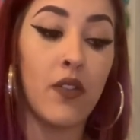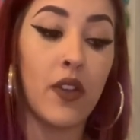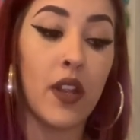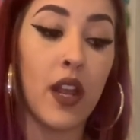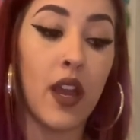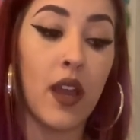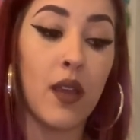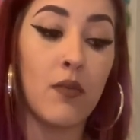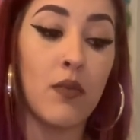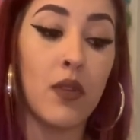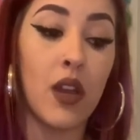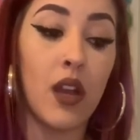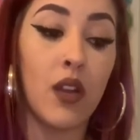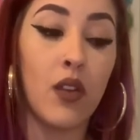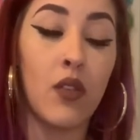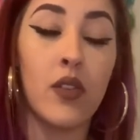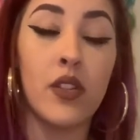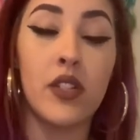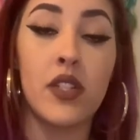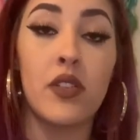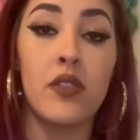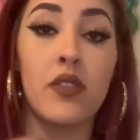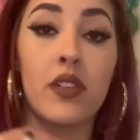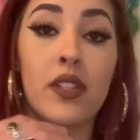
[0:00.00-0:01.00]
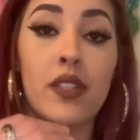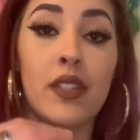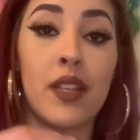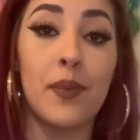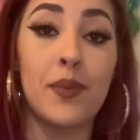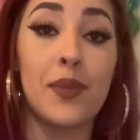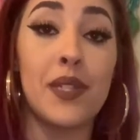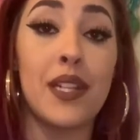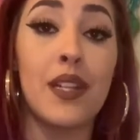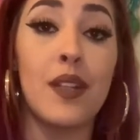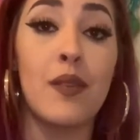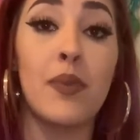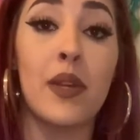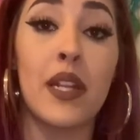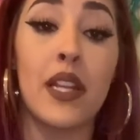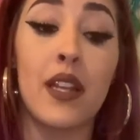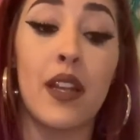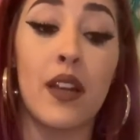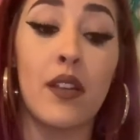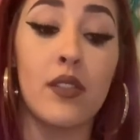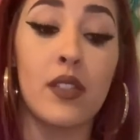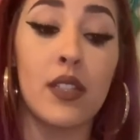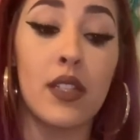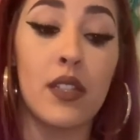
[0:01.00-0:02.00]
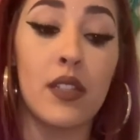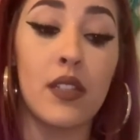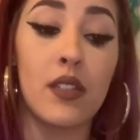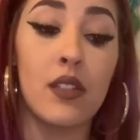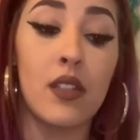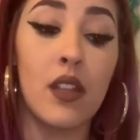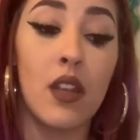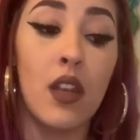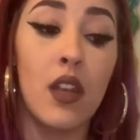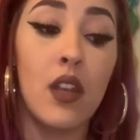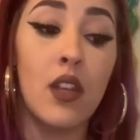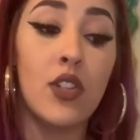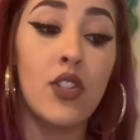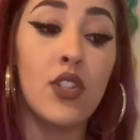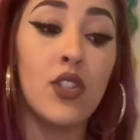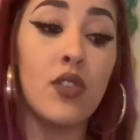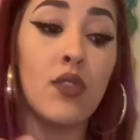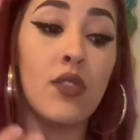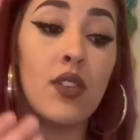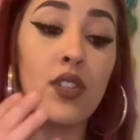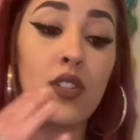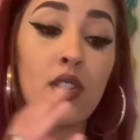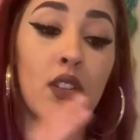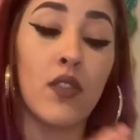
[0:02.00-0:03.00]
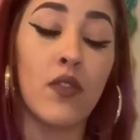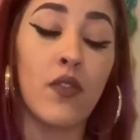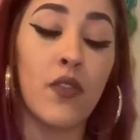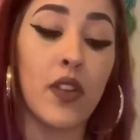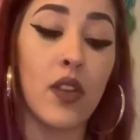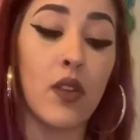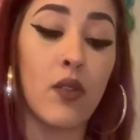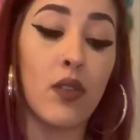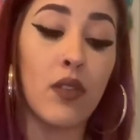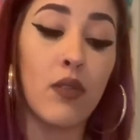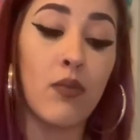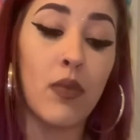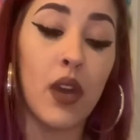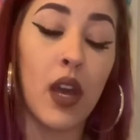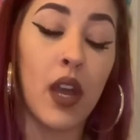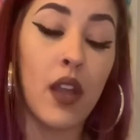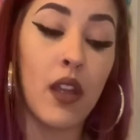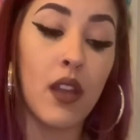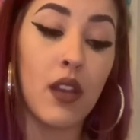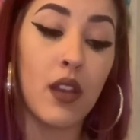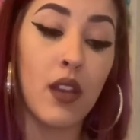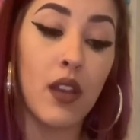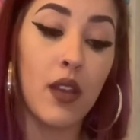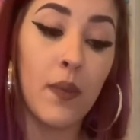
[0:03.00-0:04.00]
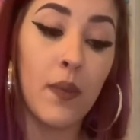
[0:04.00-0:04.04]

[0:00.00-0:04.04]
and I am not going to accept anybody else's to interfere with mine.